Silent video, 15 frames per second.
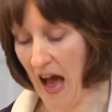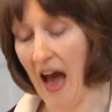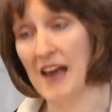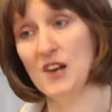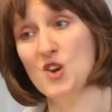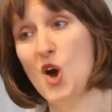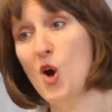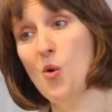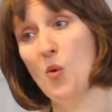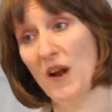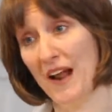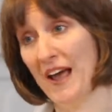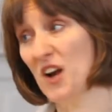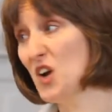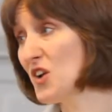I know
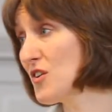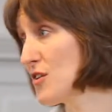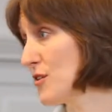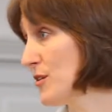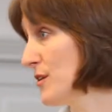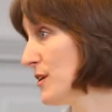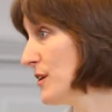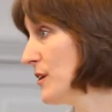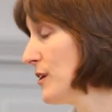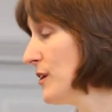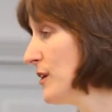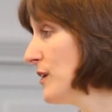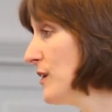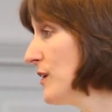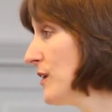what I heard.
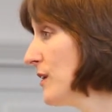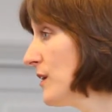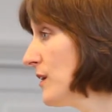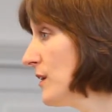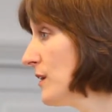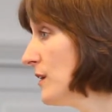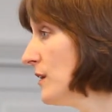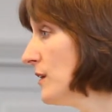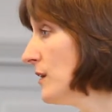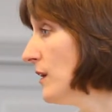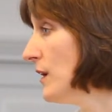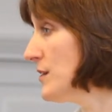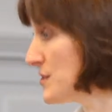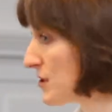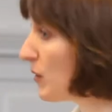
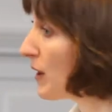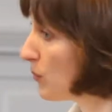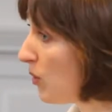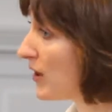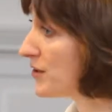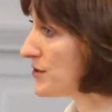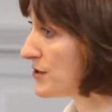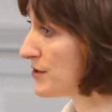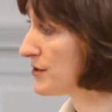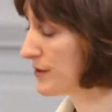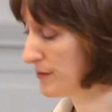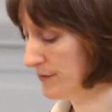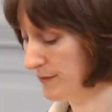And so I wondered.